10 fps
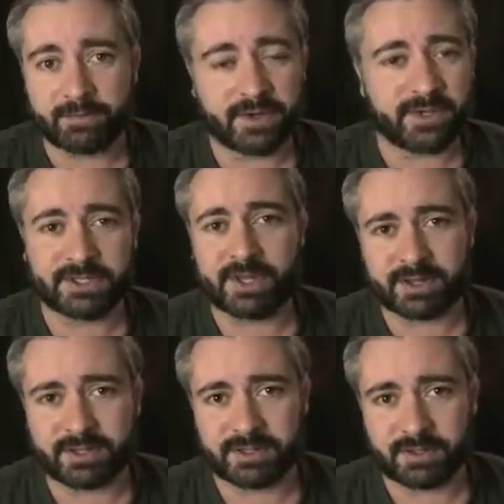review,
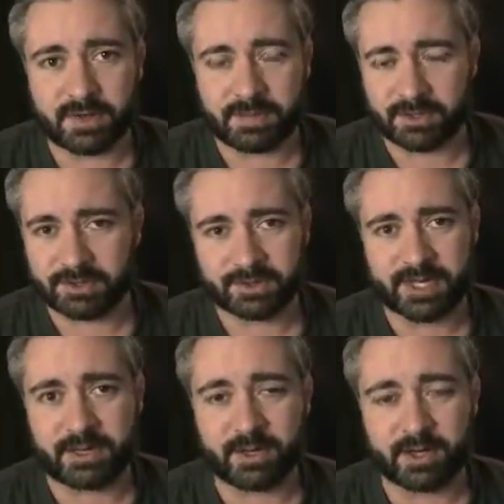decided not to do it because it
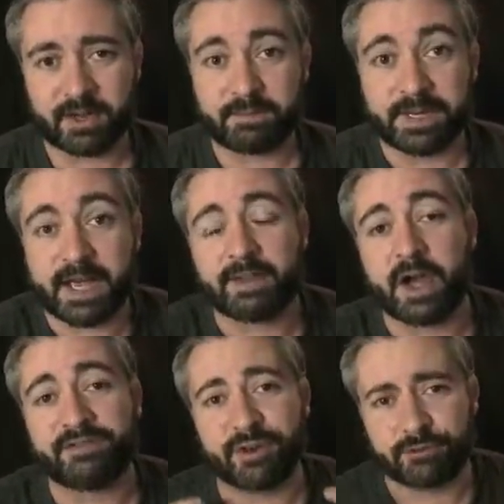was out long enough, but now the
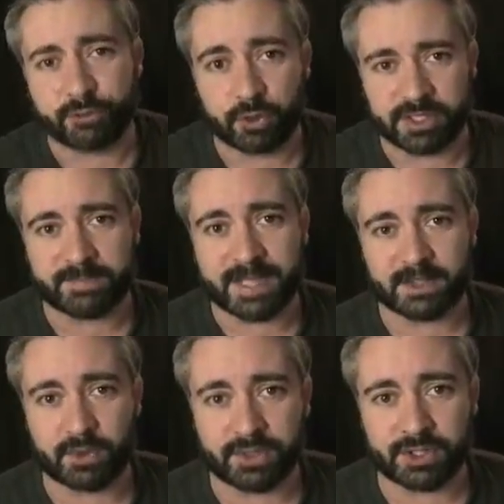iPhone 4 is about
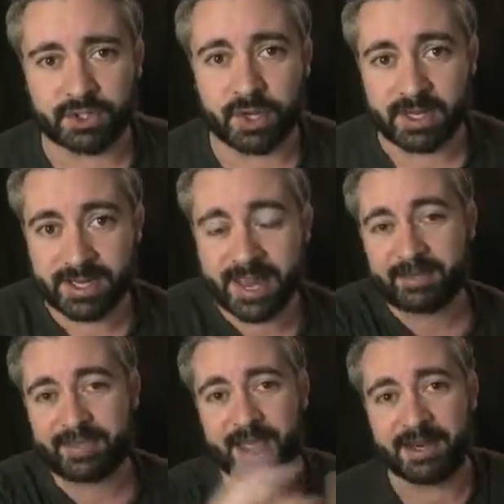to launch in Australia
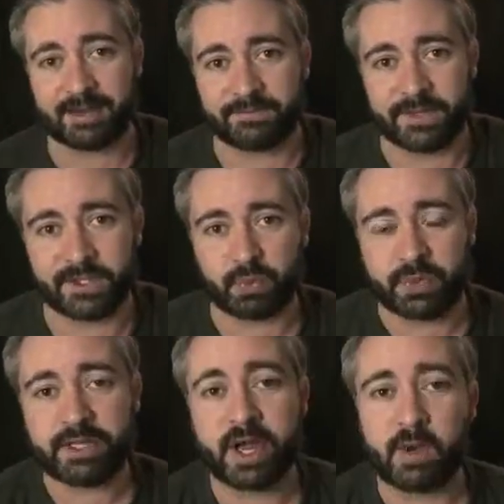at the end of this
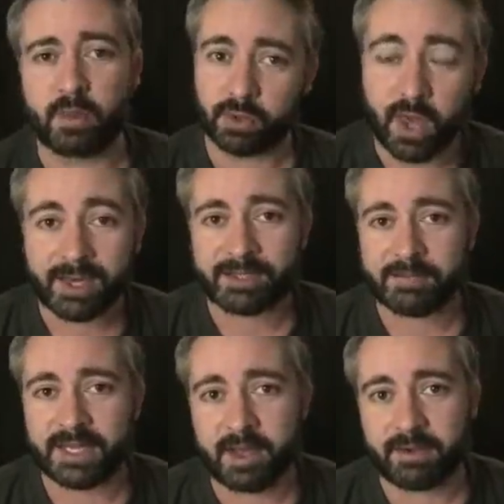week. I will likely
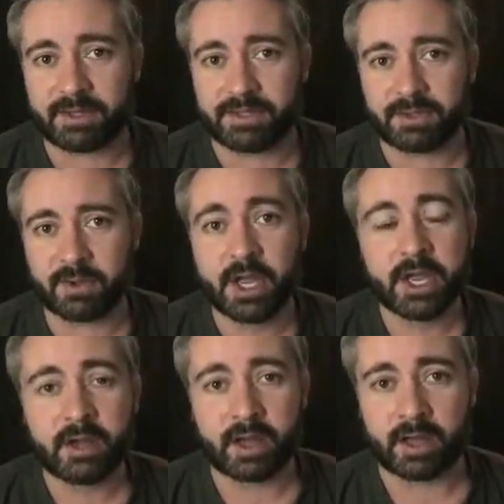be going to
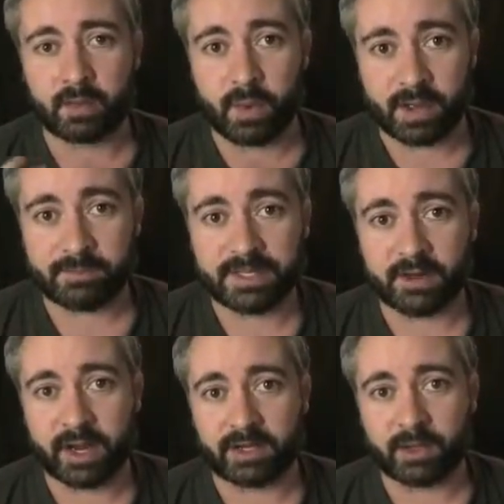a
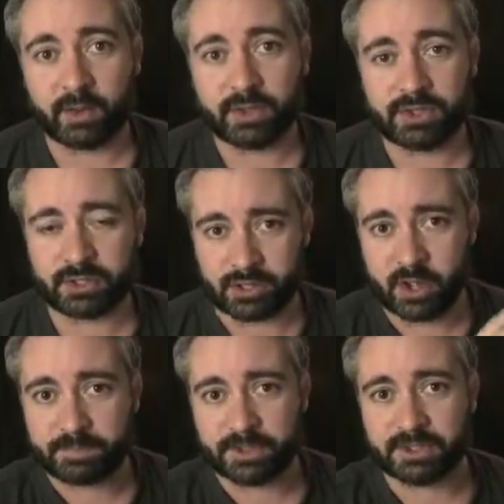midnight launch,
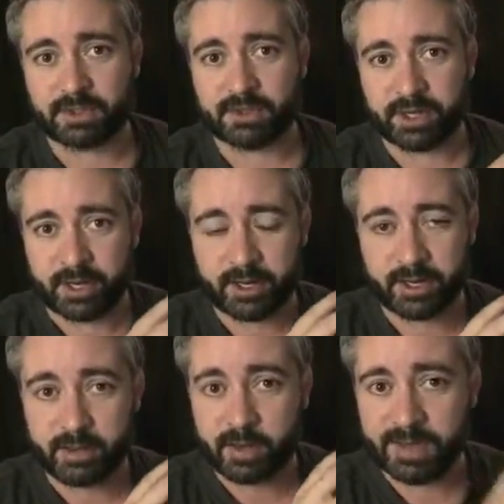the Optus store
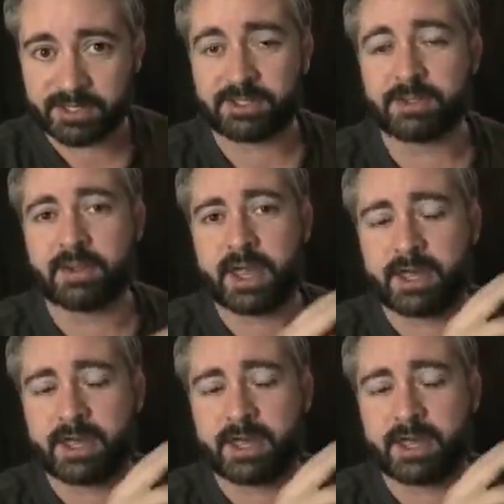that I went to